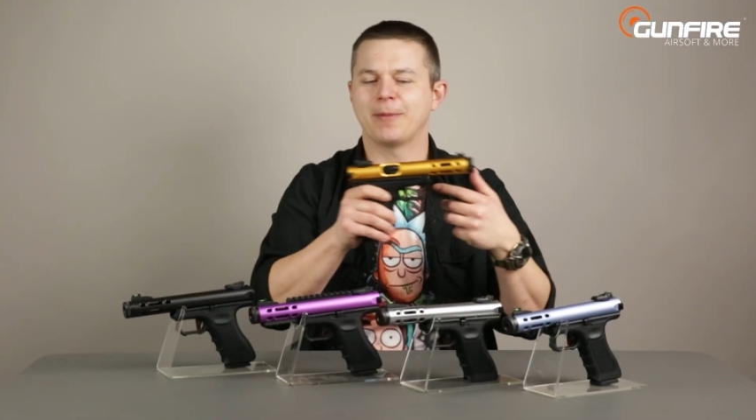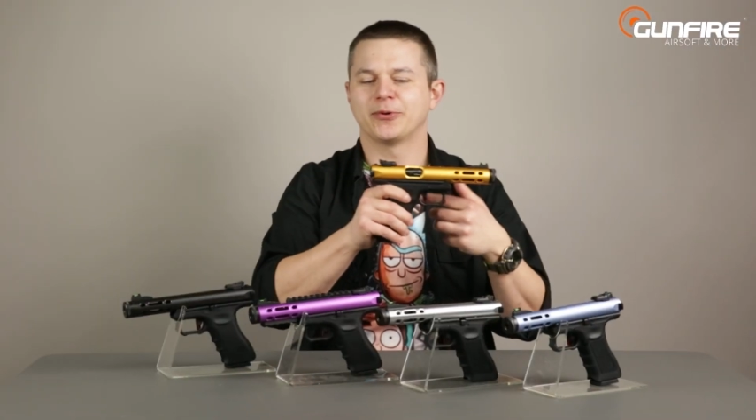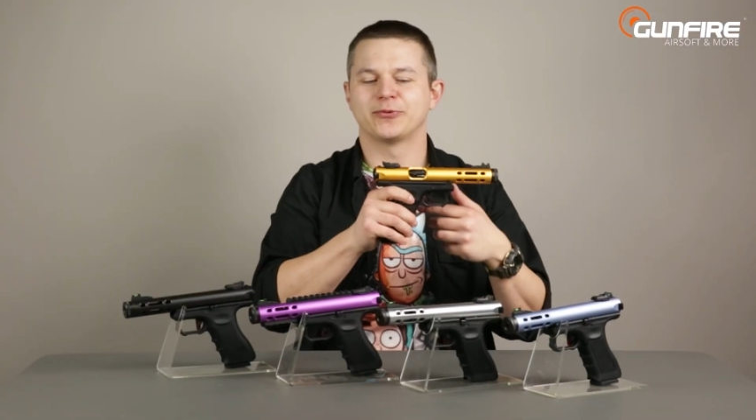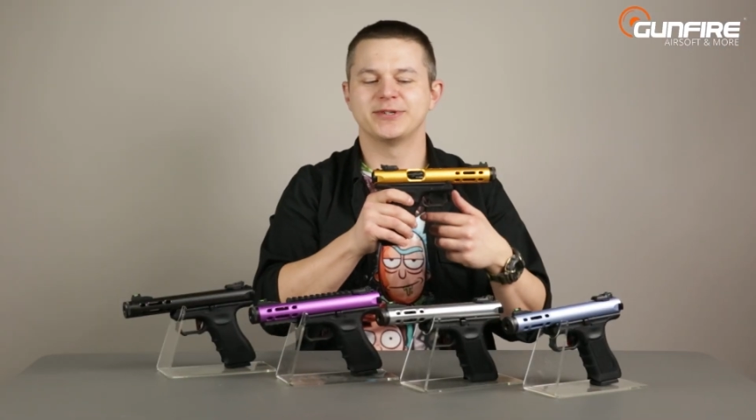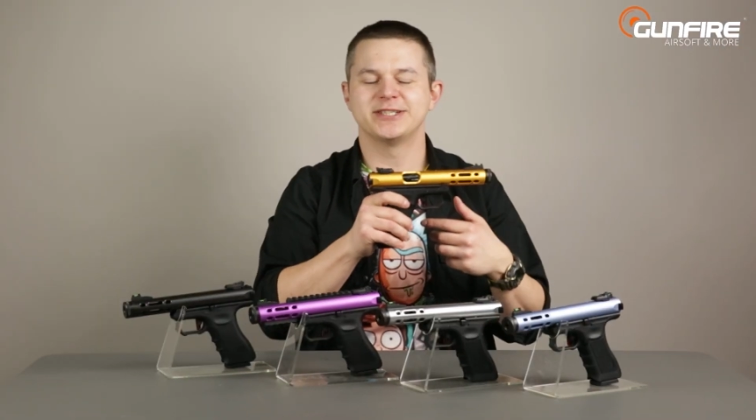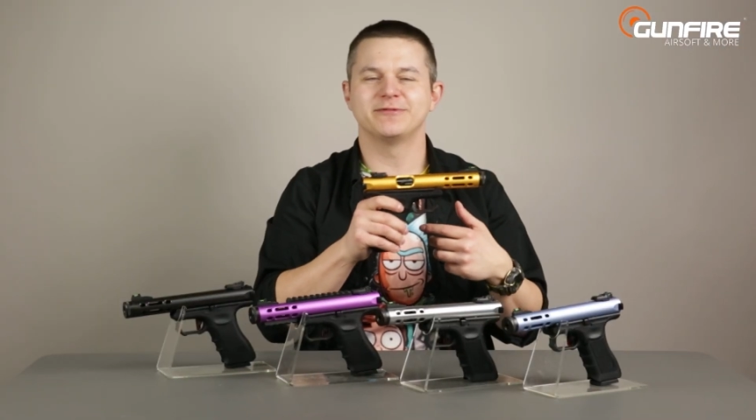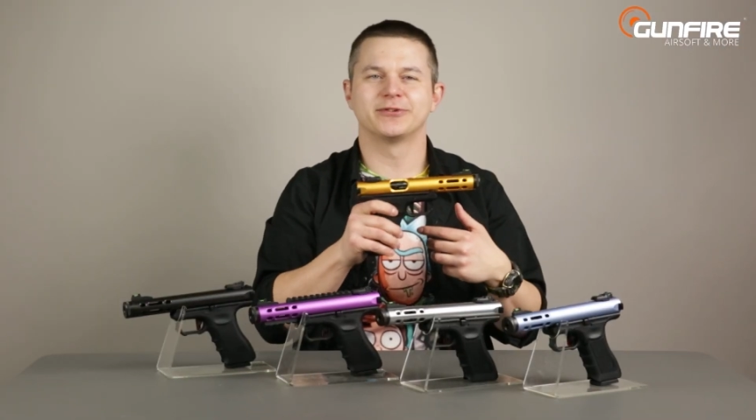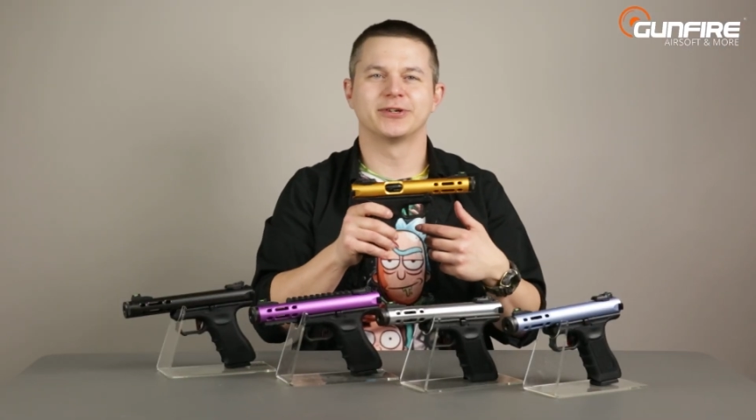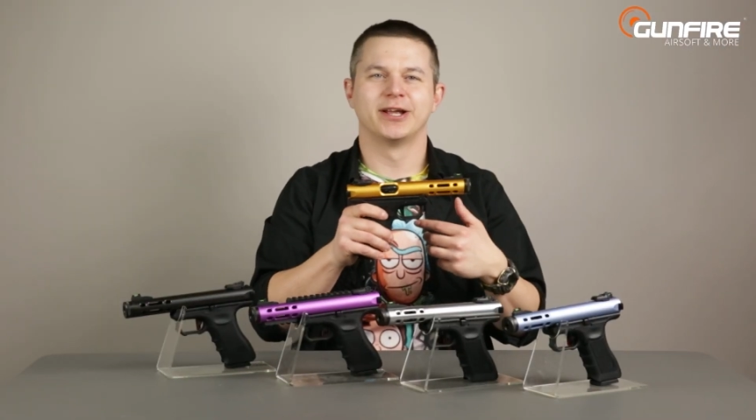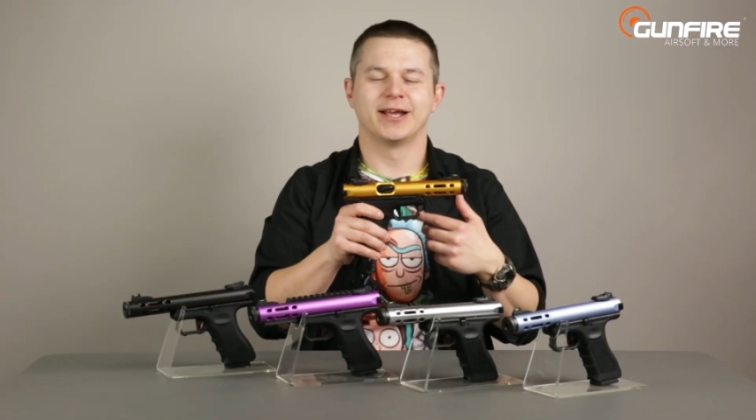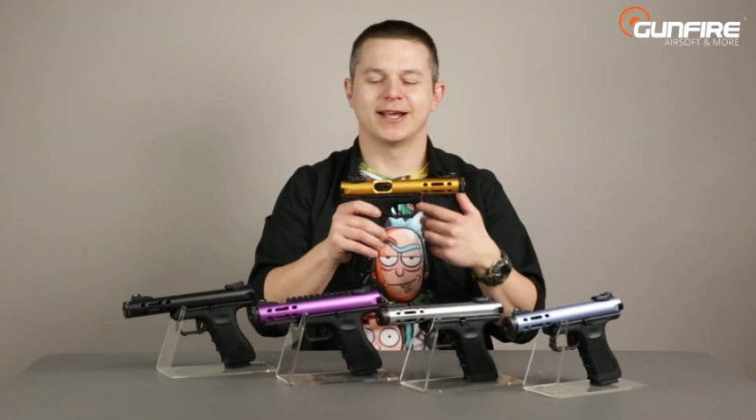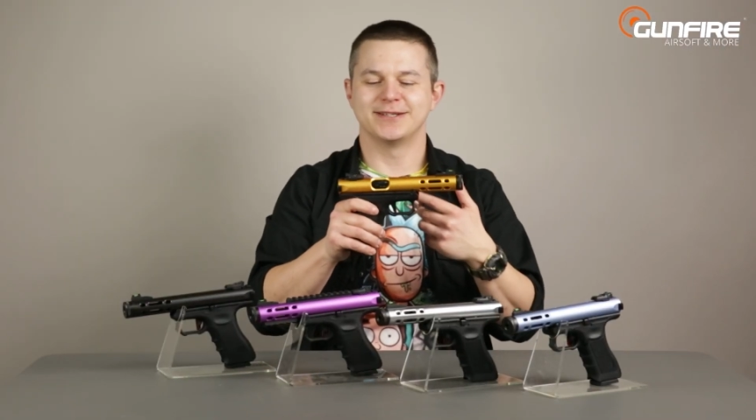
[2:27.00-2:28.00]
upper receiver,
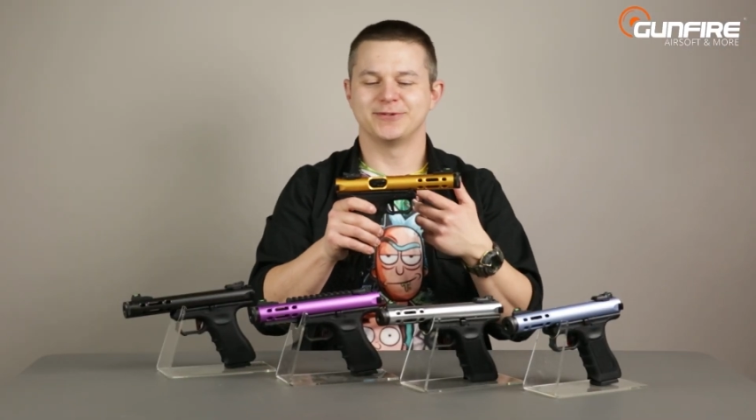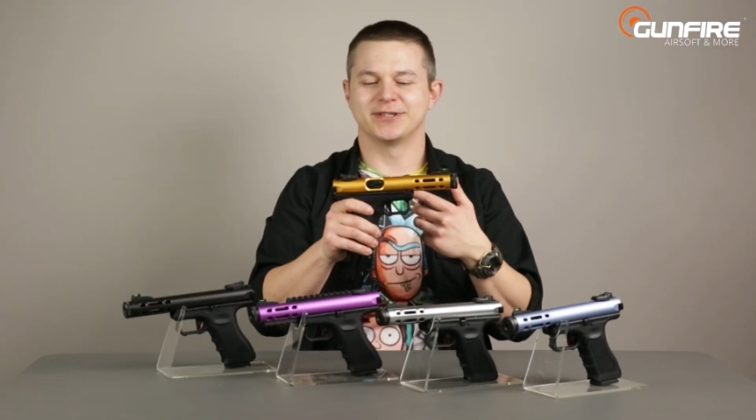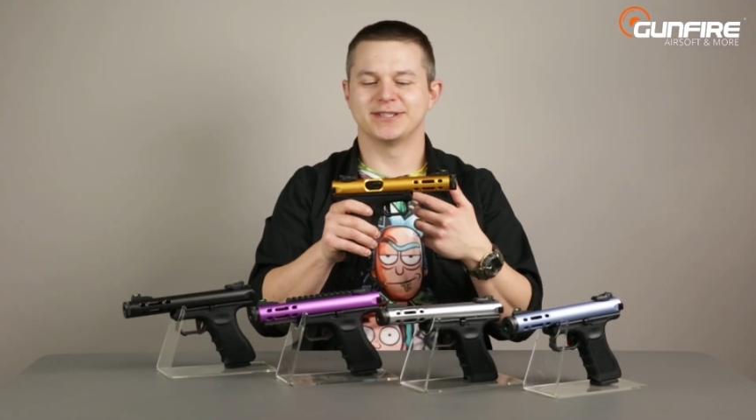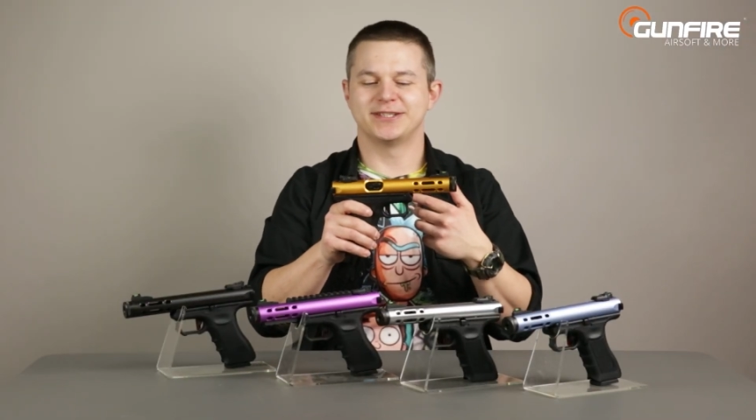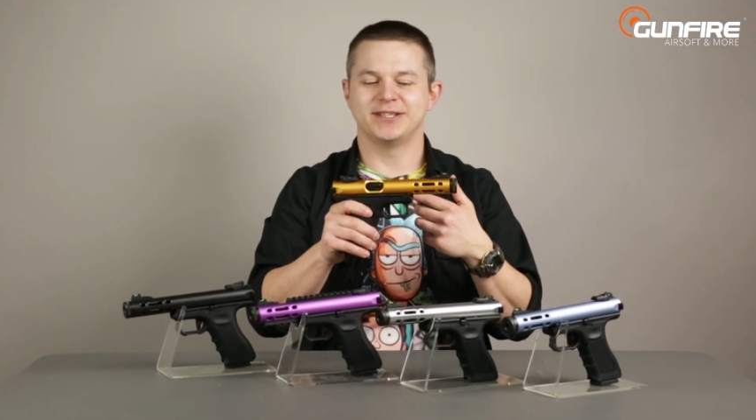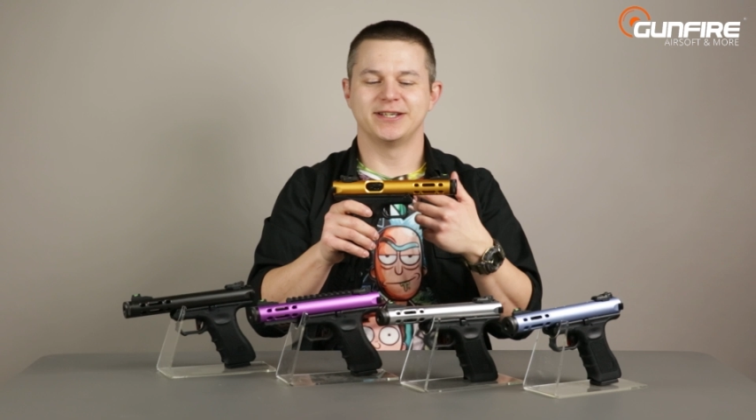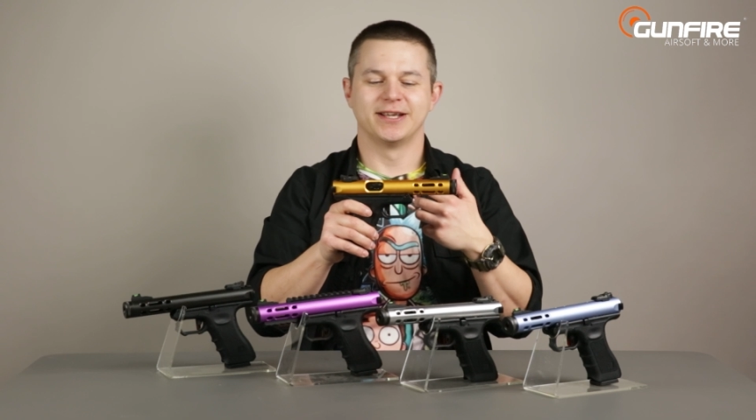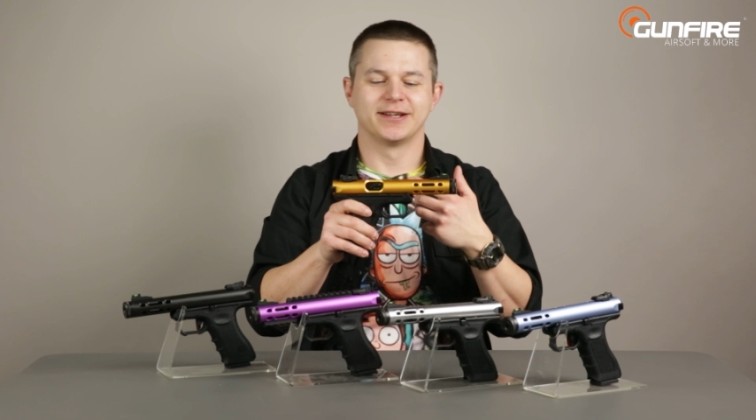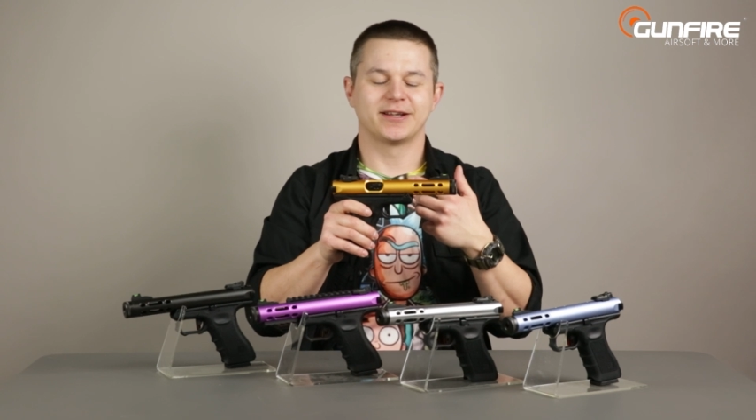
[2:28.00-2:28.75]
as you can see,